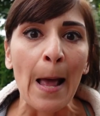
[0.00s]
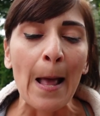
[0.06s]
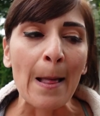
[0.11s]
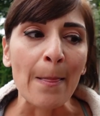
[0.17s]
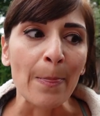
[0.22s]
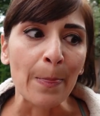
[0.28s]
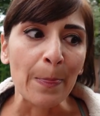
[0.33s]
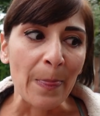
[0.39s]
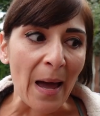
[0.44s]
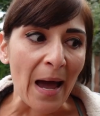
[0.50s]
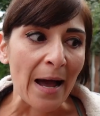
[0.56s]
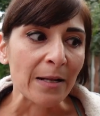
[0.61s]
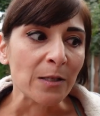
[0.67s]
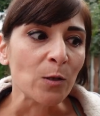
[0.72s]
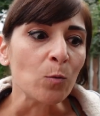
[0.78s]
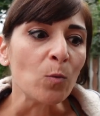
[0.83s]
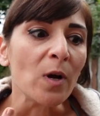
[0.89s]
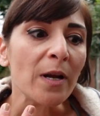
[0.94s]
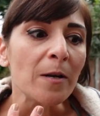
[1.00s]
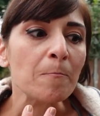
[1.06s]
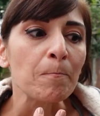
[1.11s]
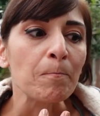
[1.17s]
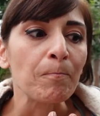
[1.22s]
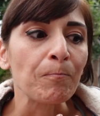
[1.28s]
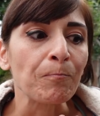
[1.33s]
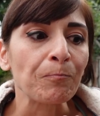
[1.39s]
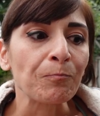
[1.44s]
And that's what
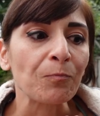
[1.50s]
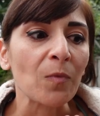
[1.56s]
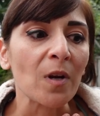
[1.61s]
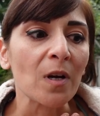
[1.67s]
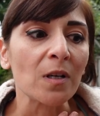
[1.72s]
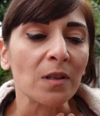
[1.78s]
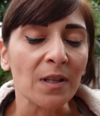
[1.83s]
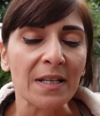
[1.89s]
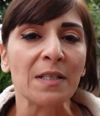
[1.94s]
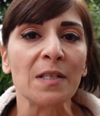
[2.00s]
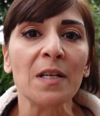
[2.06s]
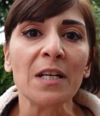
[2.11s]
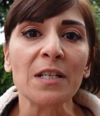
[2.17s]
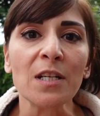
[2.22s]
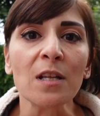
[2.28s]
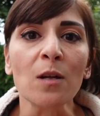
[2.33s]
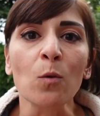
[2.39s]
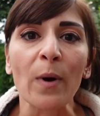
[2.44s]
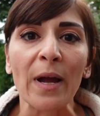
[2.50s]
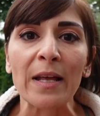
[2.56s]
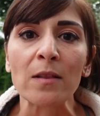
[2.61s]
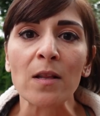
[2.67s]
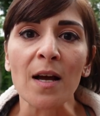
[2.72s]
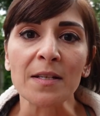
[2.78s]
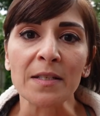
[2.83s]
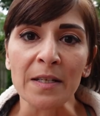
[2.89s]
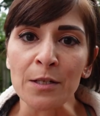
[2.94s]
listening to the weight
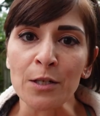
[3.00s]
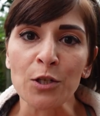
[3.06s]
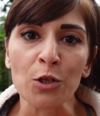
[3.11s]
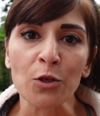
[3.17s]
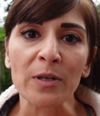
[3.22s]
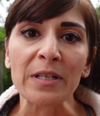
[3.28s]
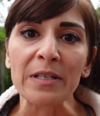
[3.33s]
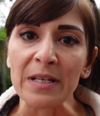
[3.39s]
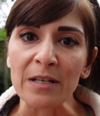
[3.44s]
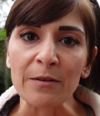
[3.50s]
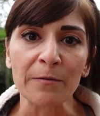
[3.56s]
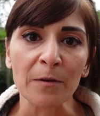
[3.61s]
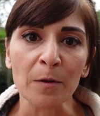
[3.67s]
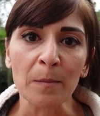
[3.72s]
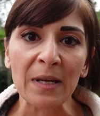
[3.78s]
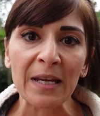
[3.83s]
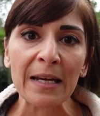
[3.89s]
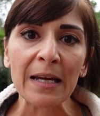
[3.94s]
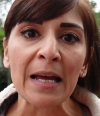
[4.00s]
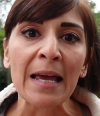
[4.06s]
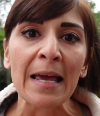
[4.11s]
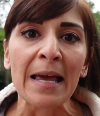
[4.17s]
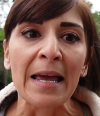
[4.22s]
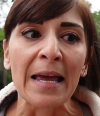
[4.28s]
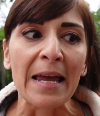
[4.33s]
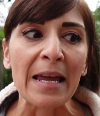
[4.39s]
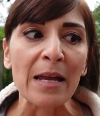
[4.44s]
loss industry did for me.
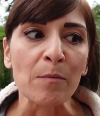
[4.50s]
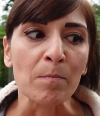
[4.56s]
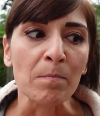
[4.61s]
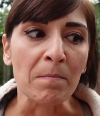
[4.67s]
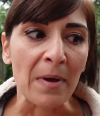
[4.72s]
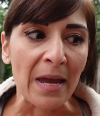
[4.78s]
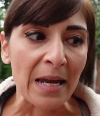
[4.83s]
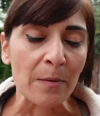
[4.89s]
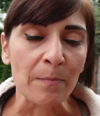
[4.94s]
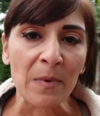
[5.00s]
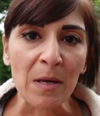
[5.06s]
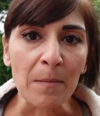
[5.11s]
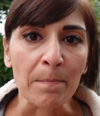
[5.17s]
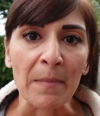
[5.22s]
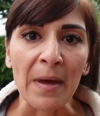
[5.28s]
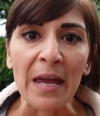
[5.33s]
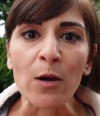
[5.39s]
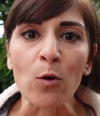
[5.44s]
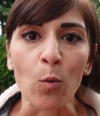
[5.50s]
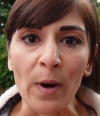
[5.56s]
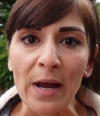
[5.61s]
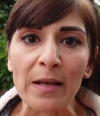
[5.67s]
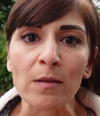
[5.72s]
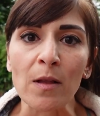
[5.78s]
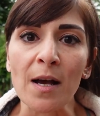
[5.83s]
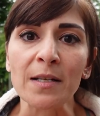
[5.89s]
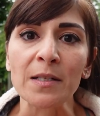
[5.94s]
It made me make
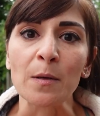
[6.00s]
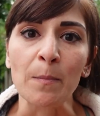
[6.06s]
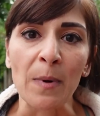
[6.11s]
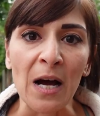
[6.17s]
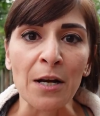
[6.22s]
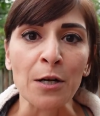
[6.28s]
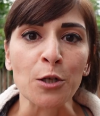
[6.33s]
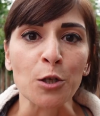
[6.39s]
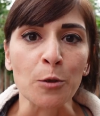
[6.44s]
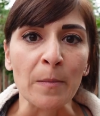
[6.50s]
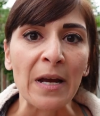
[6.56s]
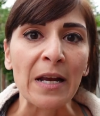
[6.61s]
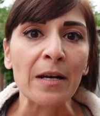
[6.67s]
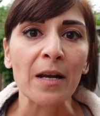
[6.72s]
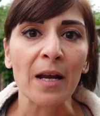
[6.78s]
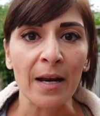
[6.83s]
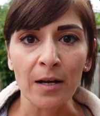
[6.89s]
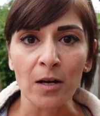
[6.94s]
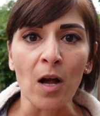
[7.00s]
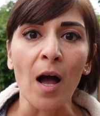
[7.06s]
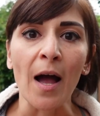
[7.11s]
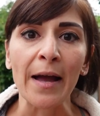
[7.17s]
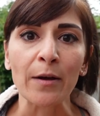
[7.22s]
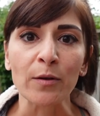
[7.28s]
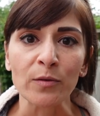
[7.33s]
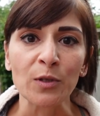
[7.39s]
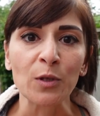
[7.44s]
weight loss a punishment, and
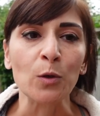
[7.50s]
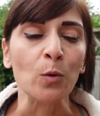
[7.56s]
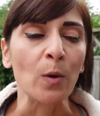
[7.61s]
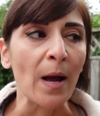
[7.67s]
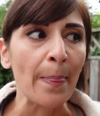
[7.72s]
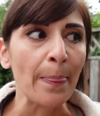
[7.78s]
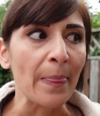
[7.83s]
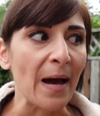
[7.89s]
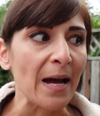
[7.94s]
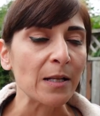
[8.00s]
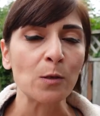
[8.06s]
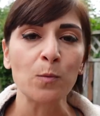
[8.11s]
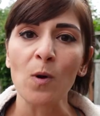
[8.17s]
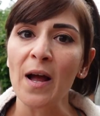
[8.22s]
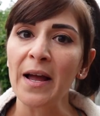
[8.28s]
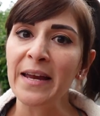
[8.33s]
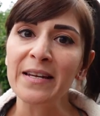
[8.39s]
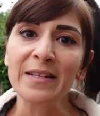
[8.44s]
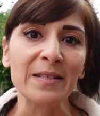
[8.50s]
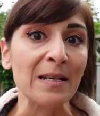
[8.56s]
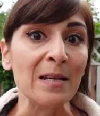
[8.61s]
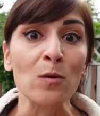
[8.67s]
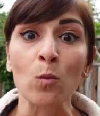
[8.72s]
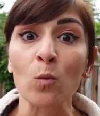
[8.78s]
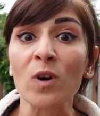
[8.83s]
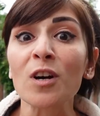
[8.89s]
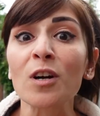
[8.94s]
Kyle too. And that's why it
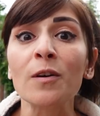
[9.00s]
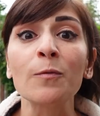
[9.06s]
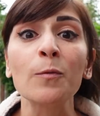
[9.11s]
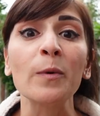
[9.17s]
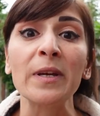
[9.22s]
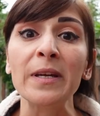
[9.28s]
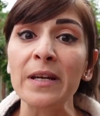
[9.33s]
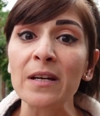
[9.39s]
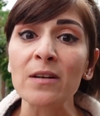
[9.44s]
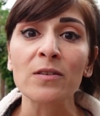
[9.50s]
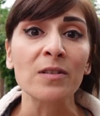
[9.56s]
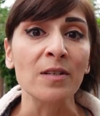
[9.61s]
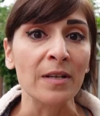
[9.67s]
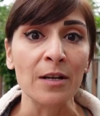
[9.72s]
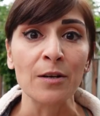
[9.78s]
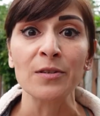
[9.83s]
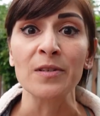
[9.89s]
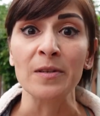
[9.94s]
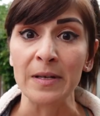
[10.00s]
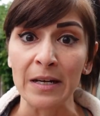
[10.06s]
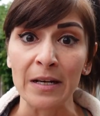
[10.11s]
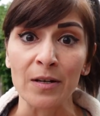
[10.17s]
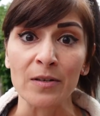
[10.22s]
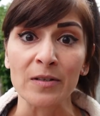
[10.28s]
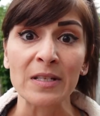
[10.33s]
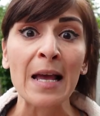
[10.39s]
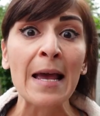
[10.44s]
didn't work for years and years and
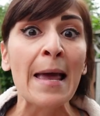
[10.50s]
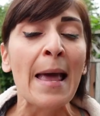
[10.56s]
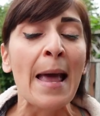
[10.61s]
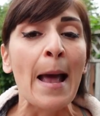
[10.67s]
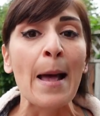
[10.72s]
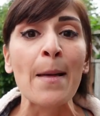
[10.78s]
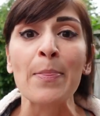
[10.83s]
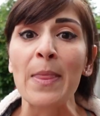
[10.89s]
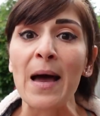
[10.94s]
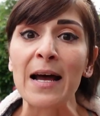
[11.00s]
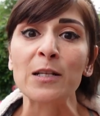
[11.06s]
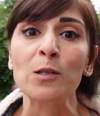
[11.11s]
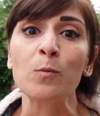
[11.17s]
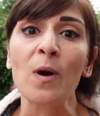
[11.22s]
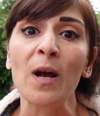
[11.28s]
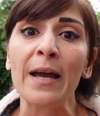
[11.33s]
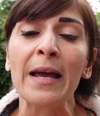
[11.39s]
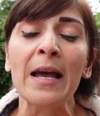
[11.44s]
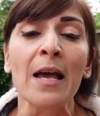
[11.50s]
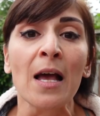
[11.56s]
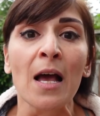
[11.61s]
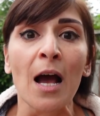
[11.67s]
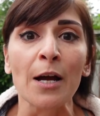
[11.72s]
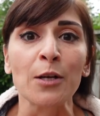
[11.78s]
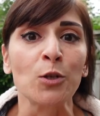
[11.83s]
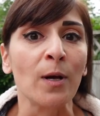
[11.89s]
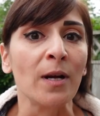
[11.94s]
years. And that's why
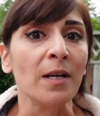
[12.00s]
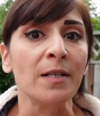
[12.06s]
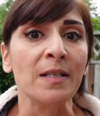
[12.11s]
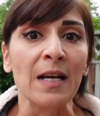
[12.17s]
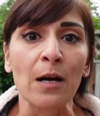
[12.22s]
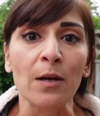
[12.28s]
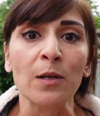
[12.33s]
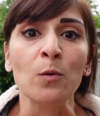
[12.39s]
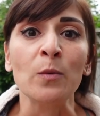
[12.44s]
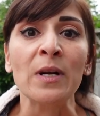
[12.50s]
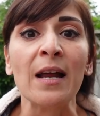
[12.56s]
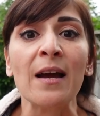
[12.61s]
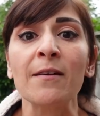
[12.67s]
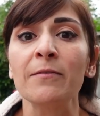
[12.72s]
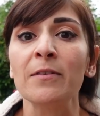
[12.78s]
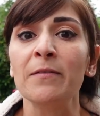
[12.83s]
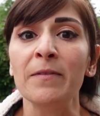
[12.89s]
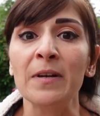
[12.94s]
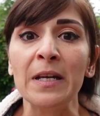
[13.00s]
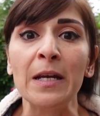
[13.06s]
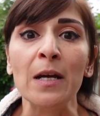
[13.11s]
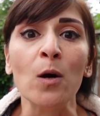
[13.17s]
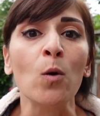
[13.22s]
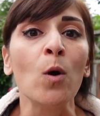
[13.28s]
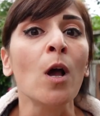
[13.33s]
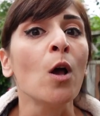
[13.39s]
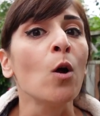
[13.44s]
I try to tell you in every
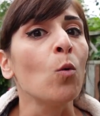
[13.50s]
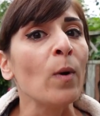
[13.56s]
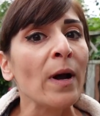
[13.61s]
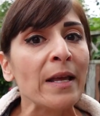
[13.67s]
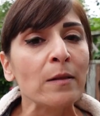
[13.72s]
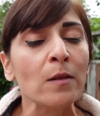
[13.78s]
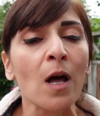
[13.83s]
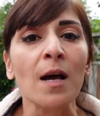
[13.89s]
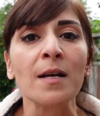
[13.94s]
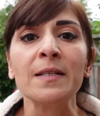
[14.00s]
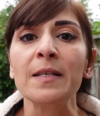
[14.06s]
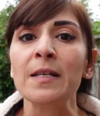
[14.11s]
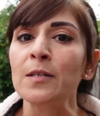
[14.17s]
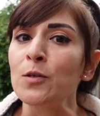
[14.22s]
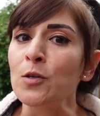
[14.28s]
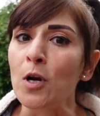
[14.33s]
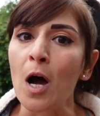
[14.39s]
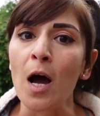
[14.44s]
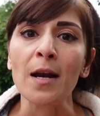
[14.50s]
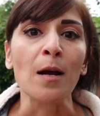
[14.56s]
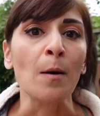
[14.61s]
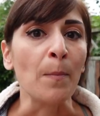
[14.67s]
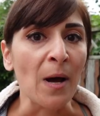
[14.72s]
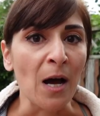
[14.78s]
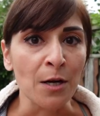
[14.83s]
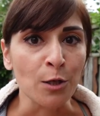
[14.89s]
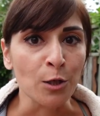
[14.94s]
video, weight loss is not a
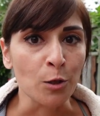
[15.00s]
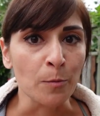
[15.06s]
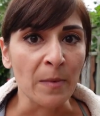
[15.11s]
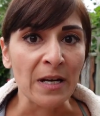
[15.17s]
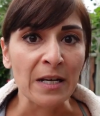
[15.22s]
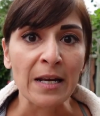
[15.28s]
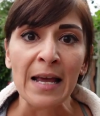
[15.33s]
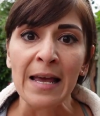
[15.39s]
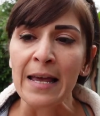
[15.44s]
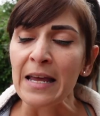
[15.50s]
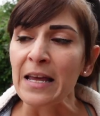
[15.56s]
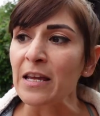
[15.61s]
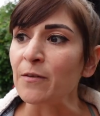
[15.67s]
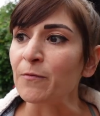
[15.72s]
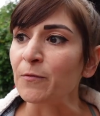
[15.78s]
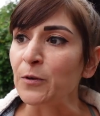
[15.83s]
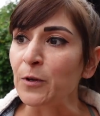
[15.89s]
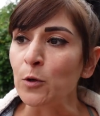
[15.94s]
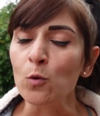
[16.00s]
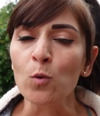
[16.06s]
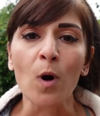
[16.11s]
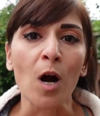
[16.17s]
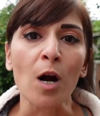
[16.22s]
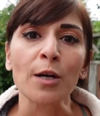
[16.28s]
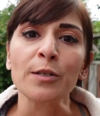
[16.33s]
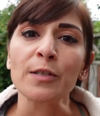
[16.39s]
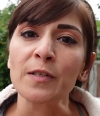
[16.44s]
punishment. If you
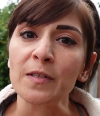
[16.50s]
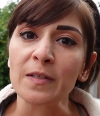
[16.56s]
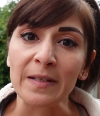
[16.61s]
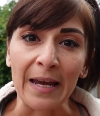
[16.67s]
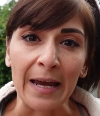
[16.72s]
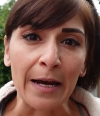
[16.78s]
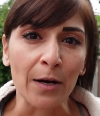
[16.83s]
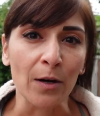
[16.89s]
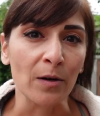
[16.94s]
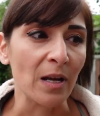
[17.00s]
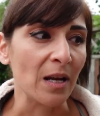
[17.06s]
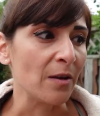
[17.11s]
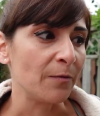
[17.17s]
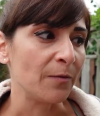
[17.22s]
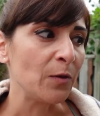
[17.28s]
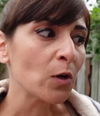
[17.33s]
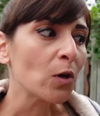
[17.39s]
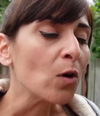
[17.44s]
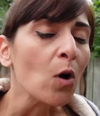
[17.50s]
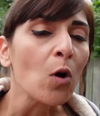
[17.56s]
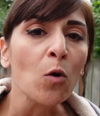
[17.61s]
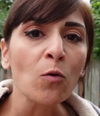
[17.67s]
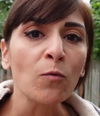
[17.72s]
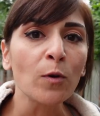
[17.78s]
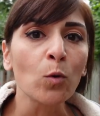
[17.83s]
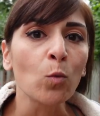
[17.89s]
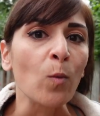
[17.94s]
are scared, if you're
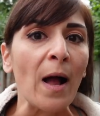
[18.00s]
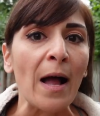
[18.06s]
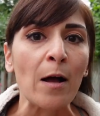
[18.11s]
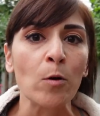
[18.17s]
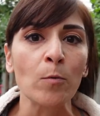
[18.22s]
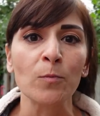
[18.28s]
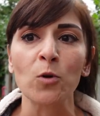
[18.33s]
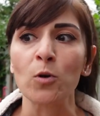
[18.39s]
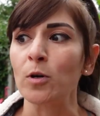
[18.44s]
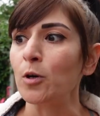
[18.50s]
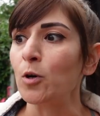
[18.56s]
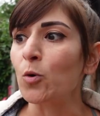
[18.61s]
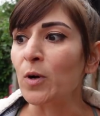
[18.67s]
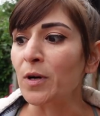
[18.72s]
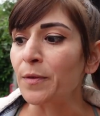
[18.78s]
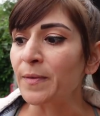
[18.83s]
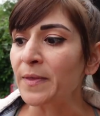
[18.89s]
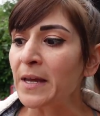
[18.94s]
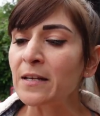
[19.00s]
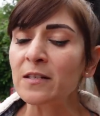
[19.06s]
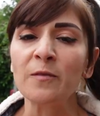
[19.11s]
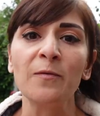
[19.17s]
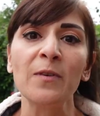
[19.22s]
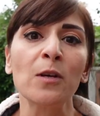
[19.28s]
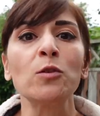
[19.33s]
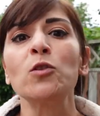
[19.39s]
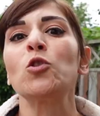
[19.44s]
overwhelmed or things
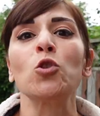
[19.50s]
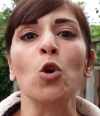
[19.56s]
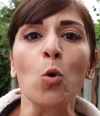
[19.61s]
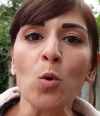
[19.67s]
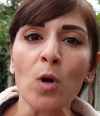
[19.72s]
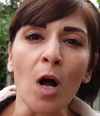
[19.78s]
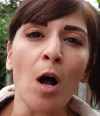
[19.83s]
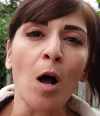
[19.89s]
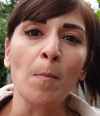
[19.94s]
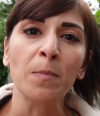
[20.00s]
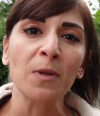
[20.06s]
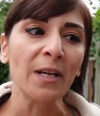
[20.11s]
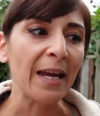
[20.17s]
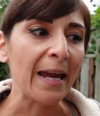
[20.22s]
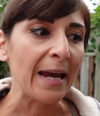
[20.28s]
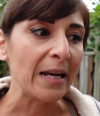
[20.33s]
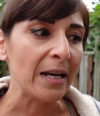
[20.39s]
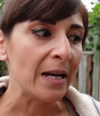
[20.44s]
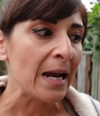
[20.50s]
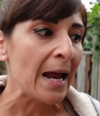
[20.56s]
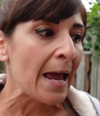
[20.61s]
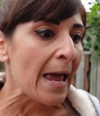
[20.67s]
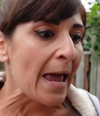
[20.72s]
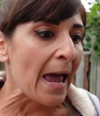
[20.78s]
feel so complicated